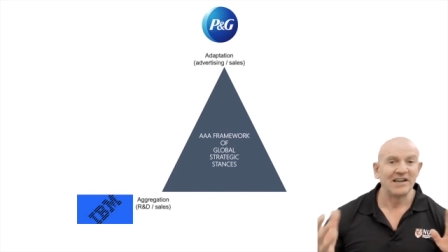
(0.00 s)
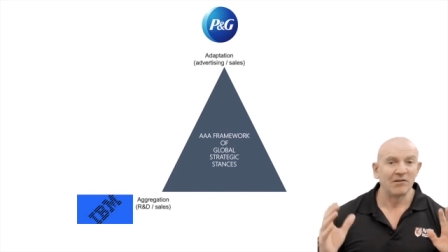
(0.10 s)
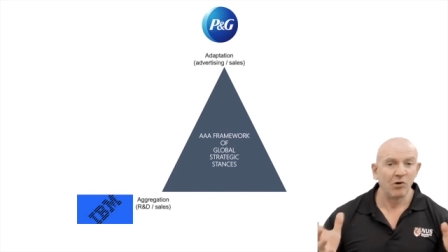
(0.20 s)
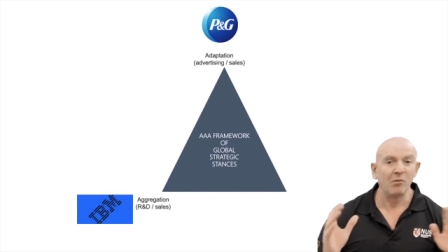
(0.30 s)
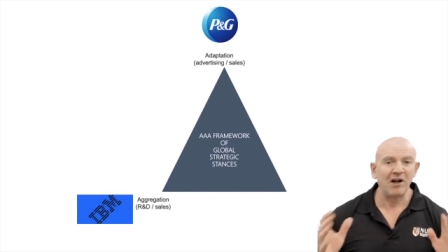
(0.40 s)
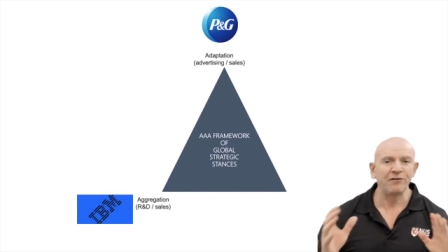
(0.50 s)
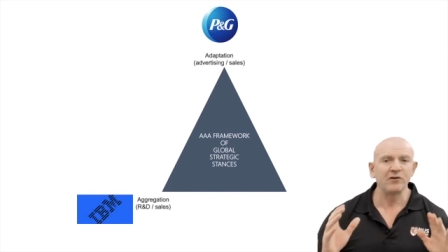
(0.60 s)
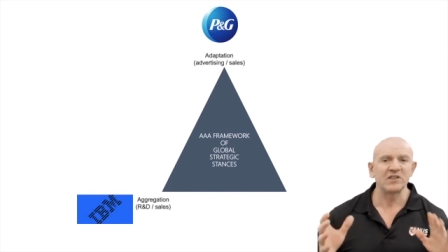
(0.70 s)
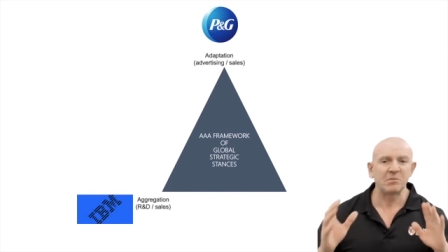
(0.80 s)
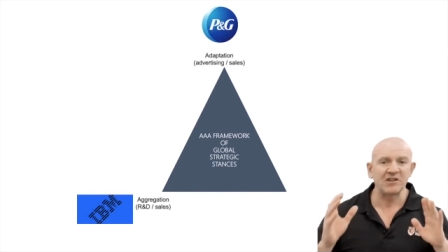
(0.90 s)
Mobile
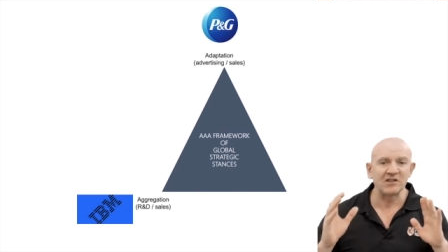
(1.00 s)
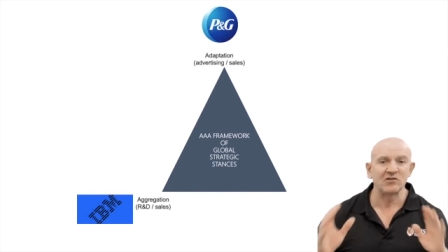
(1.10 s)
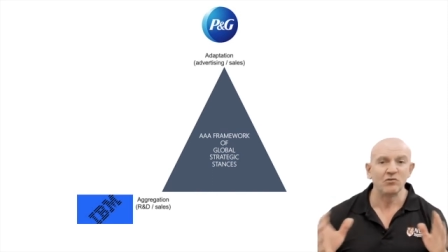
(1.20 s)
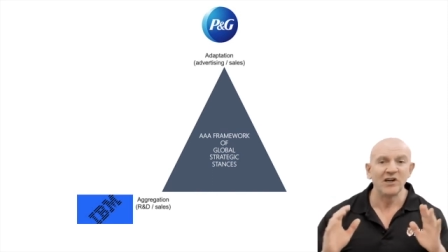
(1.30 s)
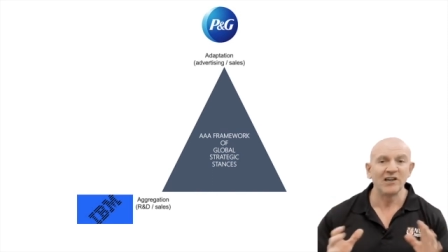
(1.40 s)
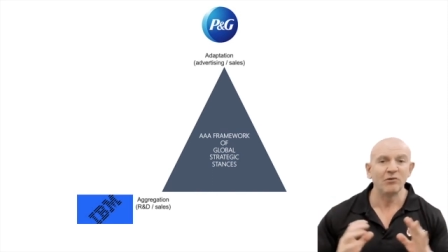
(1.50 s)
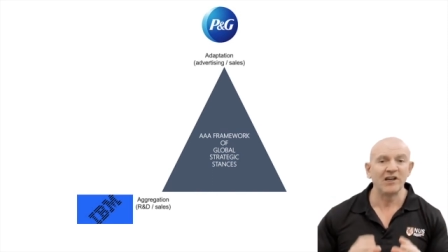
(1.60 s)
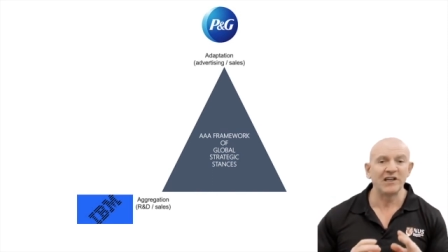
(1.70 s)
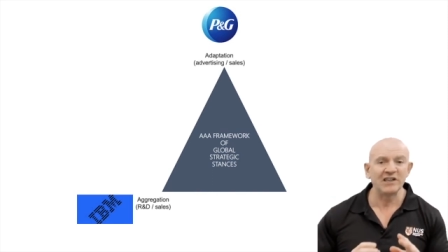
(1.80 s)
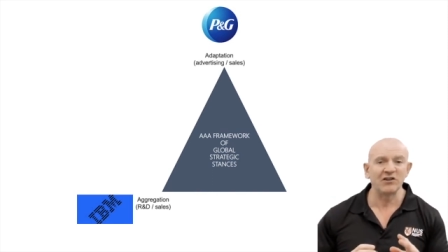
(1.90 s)
phone space is really, really